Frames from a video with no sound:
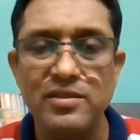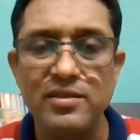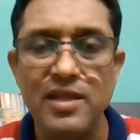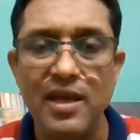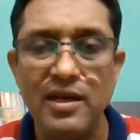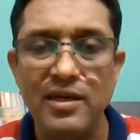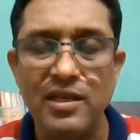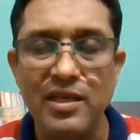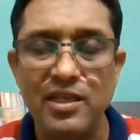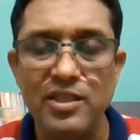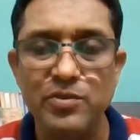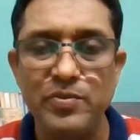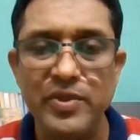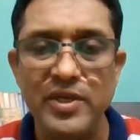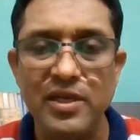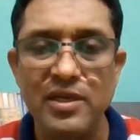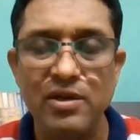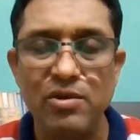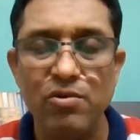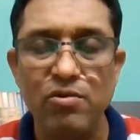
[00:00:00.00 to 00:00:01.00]
that has been
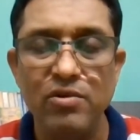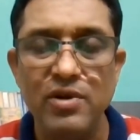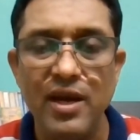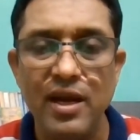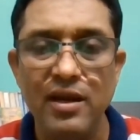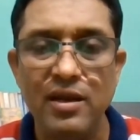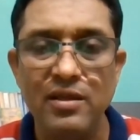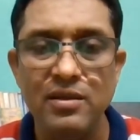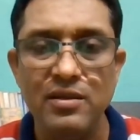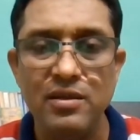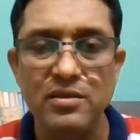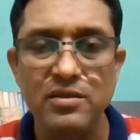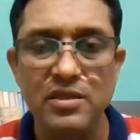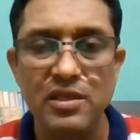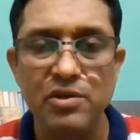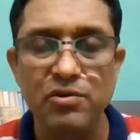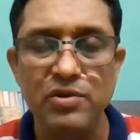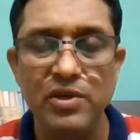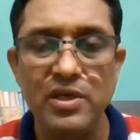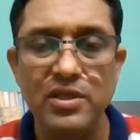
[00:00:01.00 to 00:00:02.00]
included in this
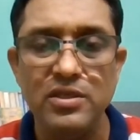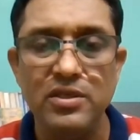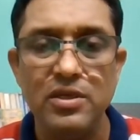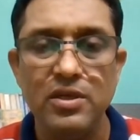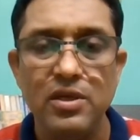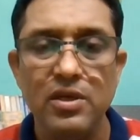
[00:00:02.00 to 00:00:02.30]
unit,